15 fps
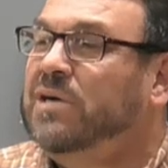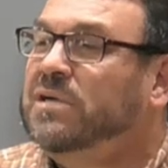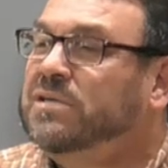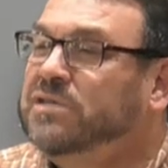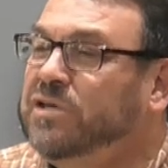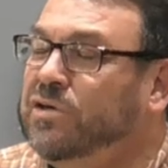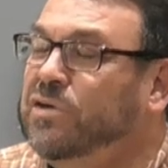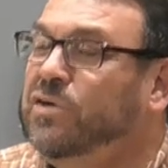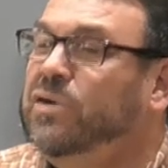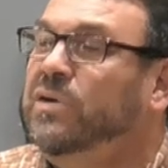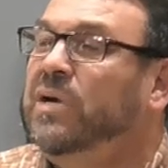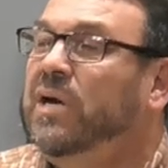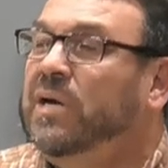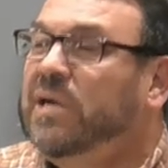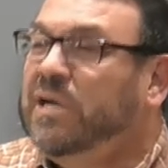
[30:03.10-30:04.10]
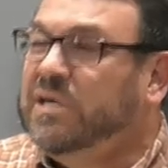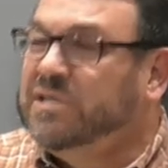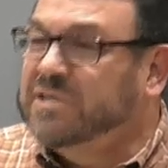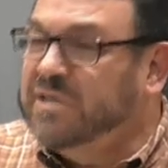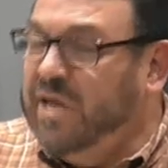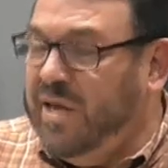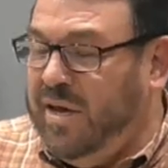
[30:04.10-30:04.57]
to
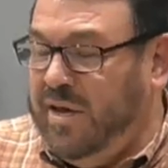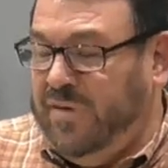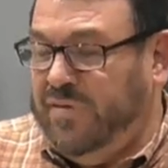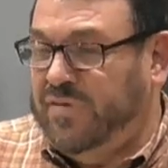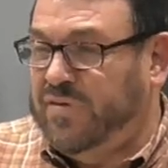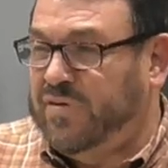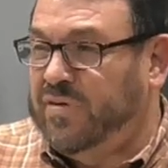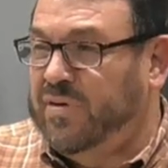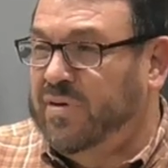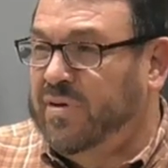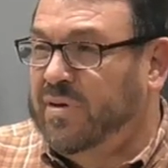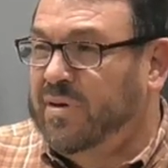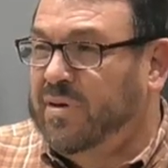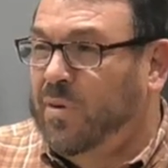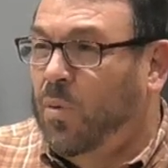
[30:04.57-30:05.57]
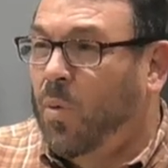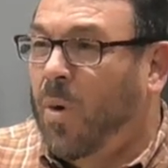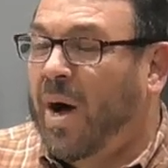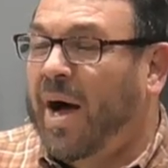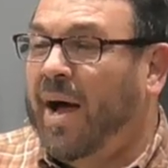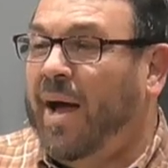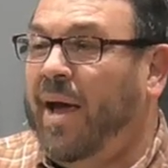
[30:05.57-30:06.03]
his knees.
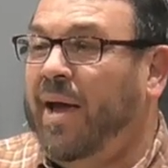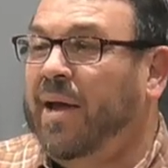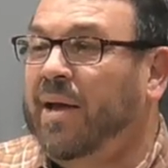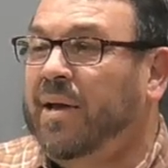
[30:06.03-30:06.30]
Why?